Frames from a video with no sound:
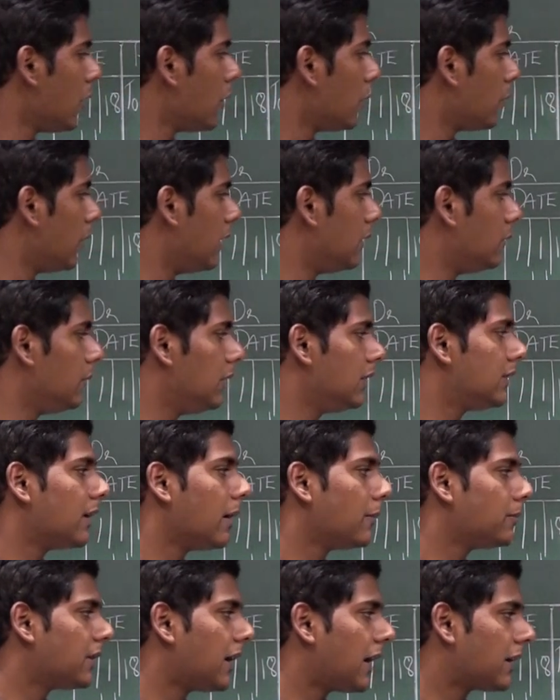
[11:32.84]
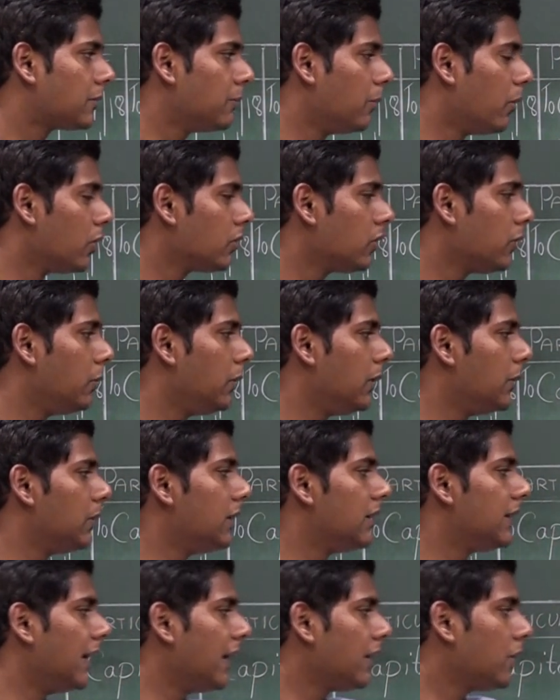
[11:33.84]
when we subtract both, we
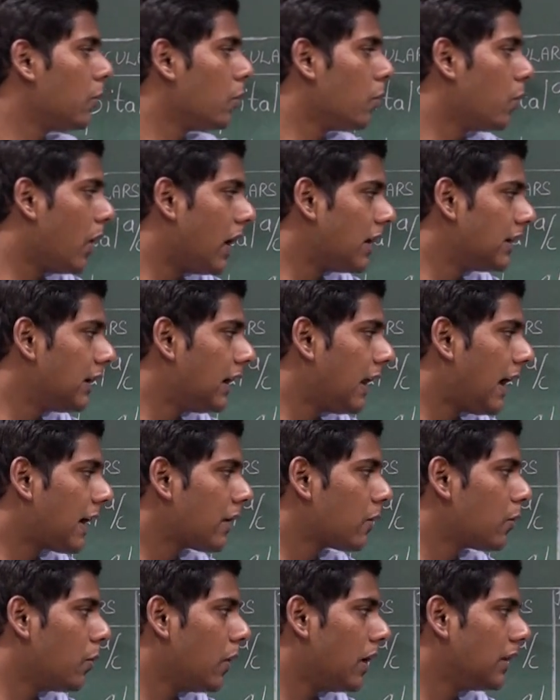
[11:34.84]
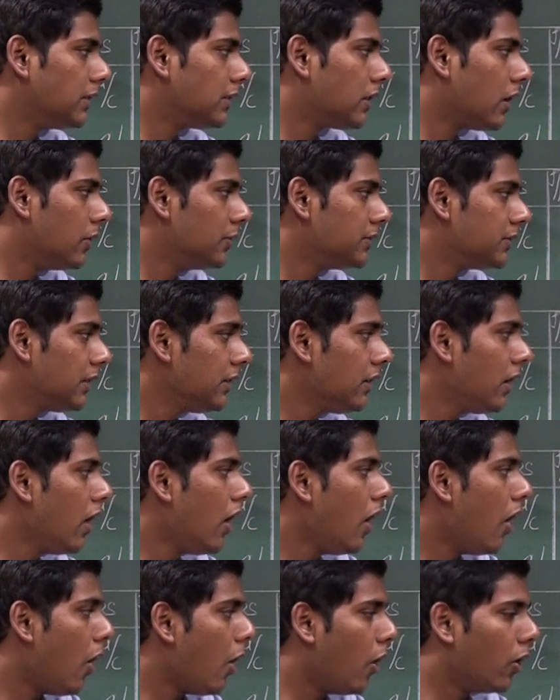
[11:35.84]
will get 1,01,000
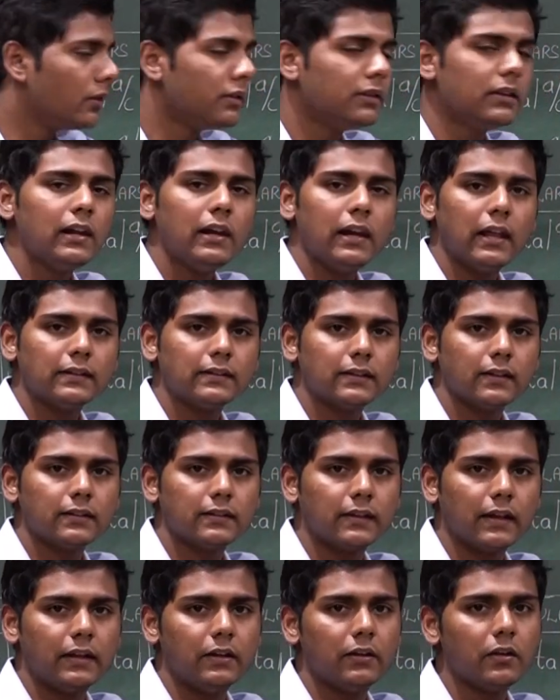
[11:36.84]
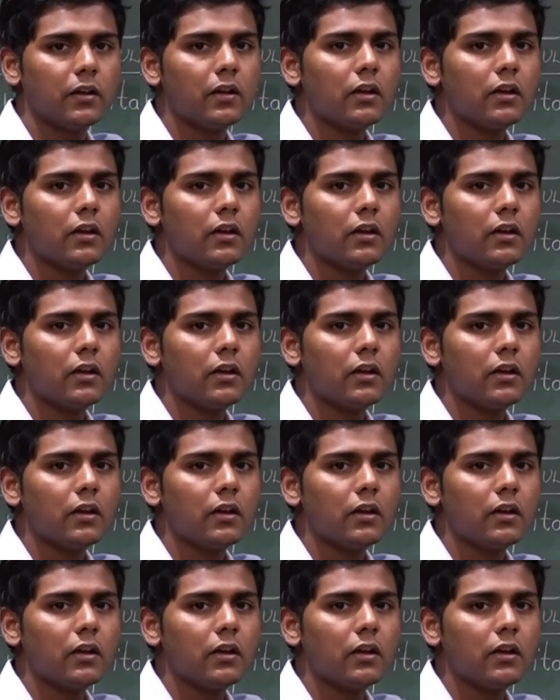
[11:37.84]
on the lesser side.